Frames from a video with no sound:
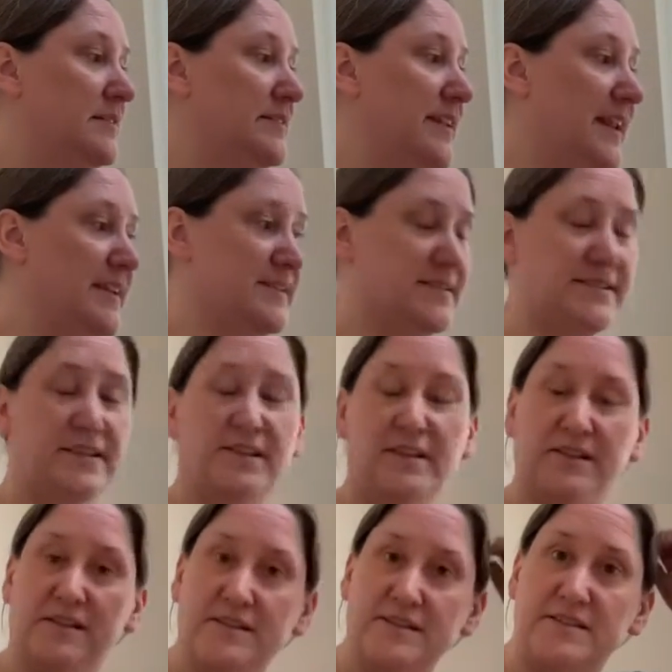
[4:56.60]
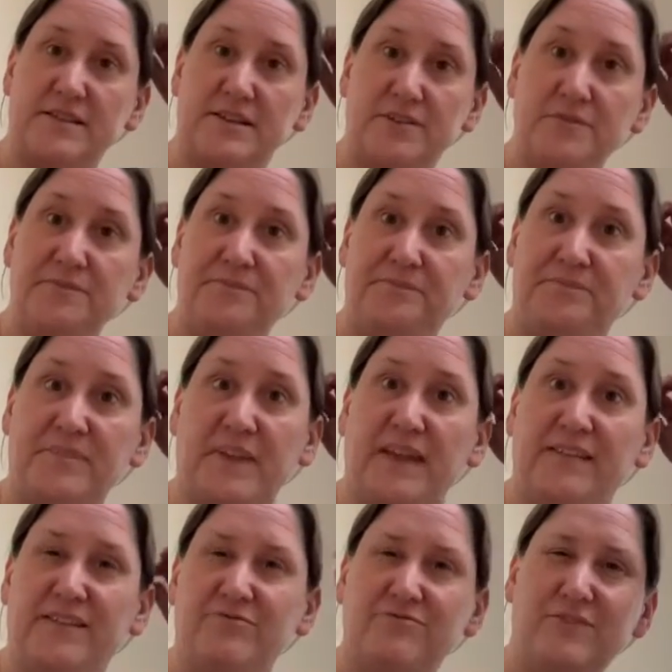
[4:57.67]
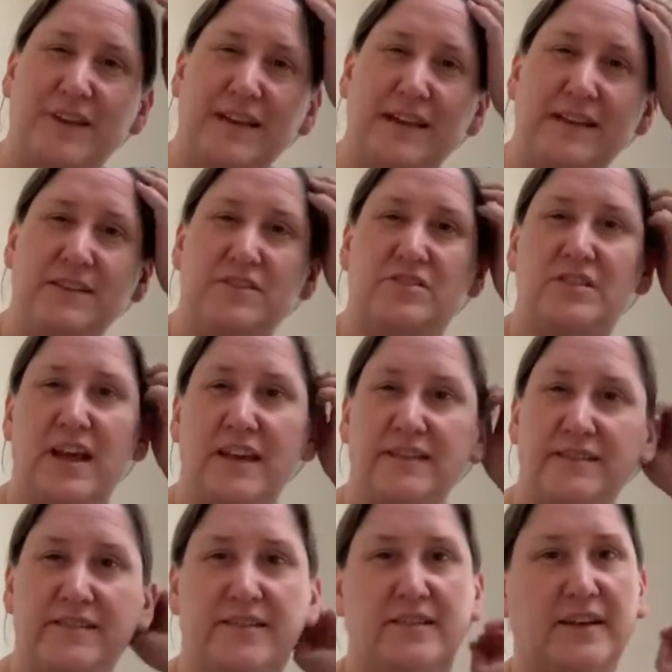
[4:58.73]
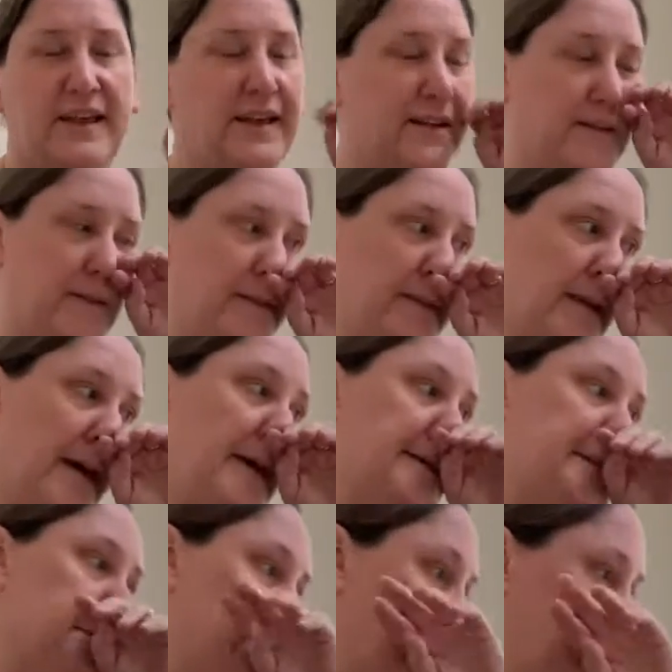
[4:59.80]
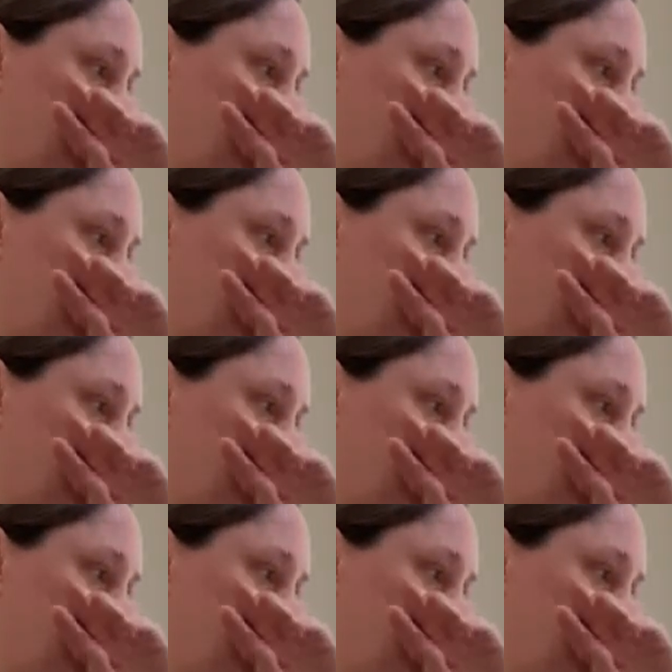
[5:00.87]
The next thing you can do is a really gentle exercise,